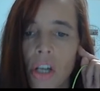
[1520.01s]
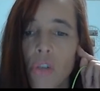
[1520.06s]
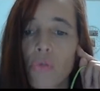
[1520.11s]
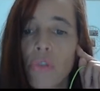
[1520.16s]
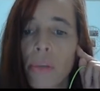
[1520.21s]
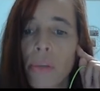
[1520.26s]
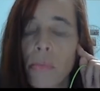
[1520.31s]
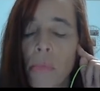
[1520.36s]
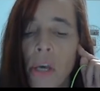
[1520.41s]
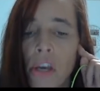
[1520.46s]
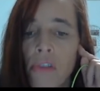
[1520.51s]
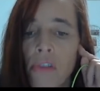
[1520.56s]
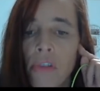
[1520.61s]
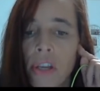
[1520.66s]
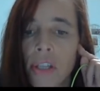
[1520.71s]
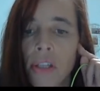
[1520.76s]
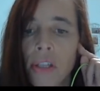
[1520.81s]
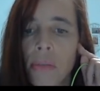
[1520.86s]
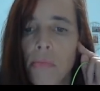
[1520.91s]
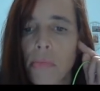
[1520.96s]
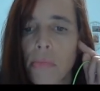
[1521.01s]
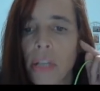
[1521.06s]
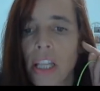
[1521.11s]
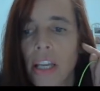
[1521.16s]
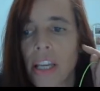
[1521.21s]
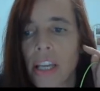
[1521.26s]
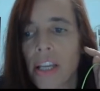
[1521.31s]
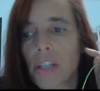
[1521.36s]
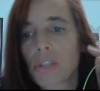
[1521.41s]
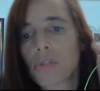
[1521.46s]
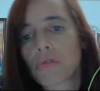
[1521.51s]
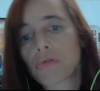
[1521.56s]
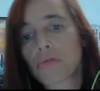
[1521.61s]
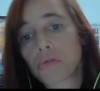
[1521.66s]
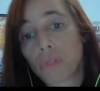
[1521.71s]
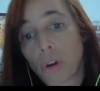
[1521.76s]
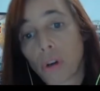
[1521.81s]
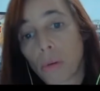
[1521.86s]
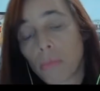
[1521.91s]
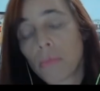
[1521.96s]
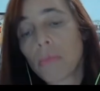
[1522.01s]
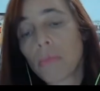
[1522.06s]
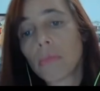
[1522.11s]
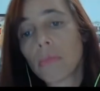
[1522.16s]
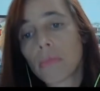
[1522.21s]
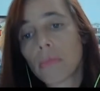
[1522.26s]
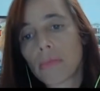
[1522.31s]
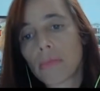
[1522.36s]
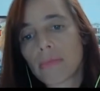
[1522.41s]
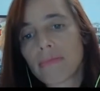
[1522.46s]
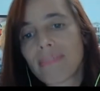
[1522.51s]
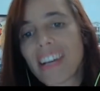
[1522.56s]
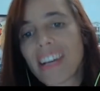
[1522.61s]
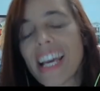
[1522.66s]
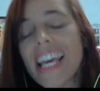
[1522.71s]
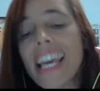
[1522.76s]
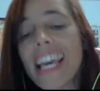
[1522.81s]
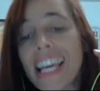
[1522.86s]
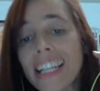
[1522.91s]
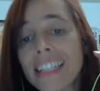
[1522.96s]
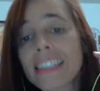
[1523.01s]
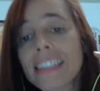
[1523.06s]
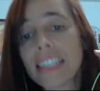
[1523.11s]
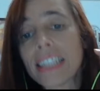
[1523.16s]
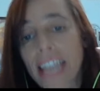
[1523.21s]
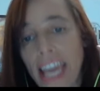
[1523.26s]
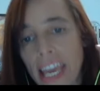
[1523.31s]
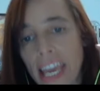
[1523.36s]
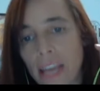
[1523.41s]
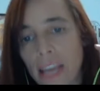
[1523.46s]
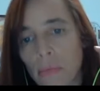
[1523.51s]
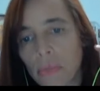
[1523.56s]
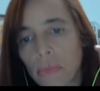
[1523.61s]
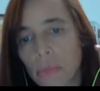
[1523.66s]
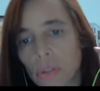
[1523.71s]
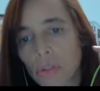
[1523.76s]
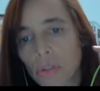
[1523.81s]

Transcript: removing players from in-game.